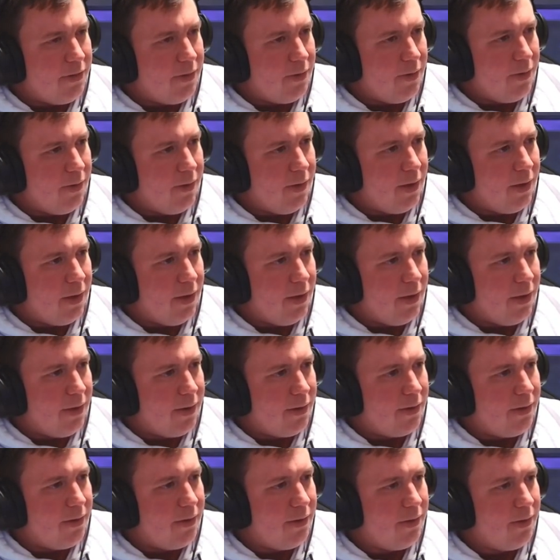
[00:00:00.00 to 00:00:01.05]
in their hand
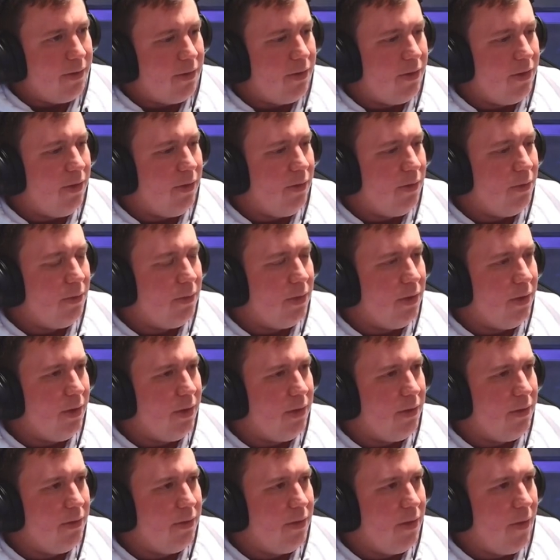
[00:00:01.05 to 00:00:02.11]
to use with
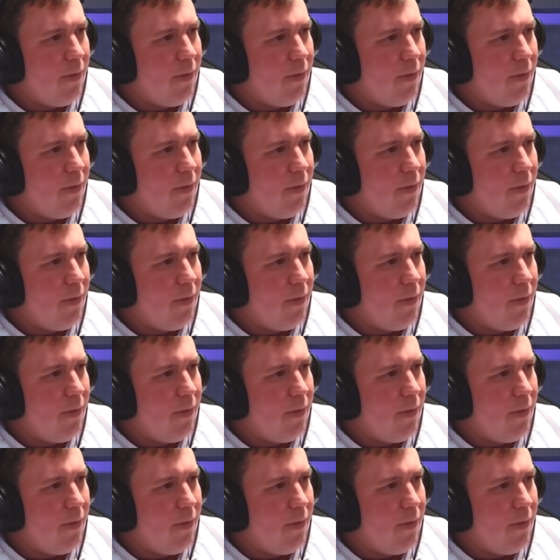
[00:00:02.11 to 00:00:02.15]
this.